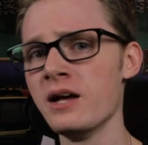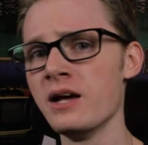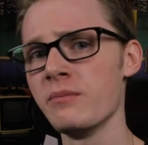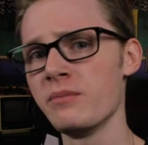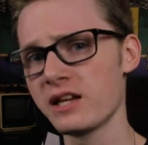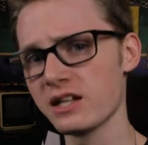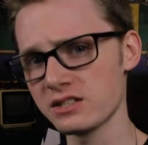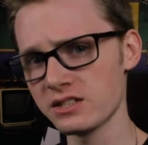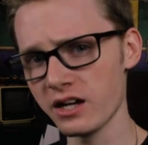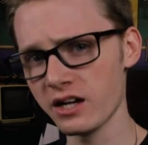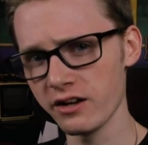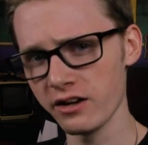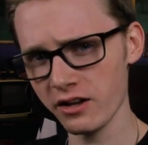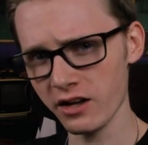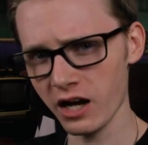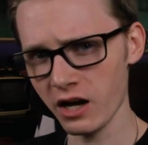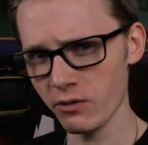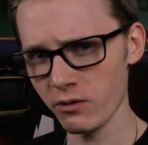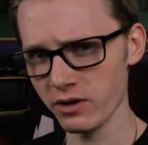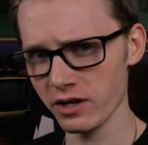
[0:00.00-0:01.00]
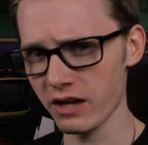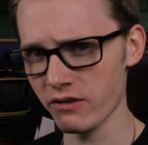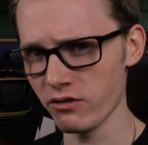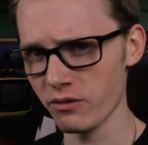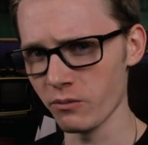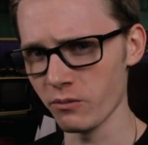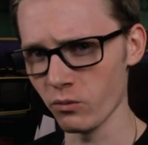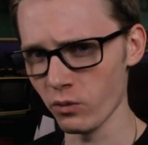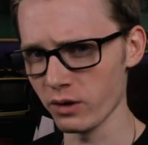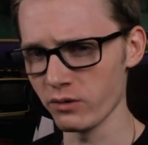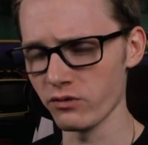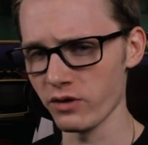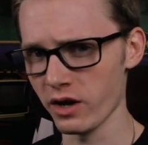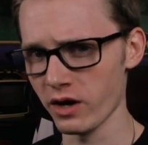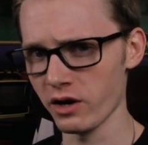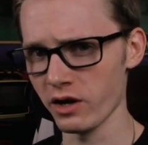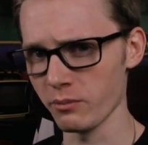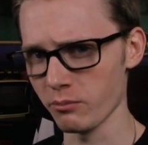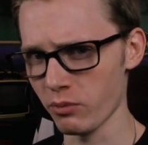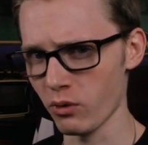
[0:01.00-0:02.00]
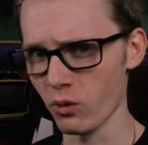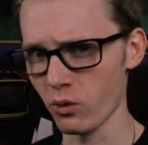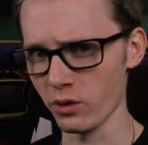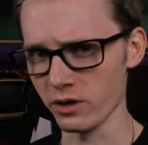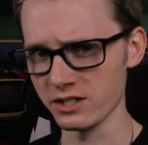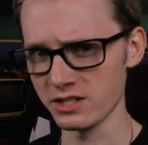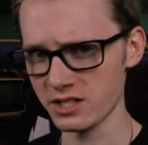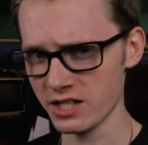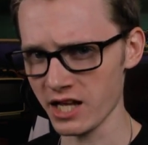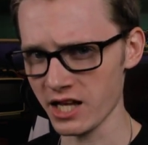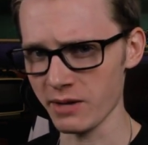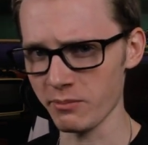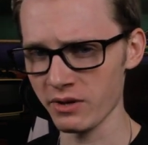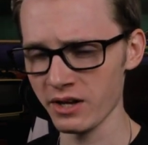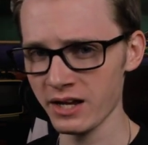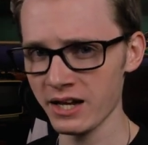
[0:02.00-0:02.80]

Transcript: because Hanekawa gave him one very important tip.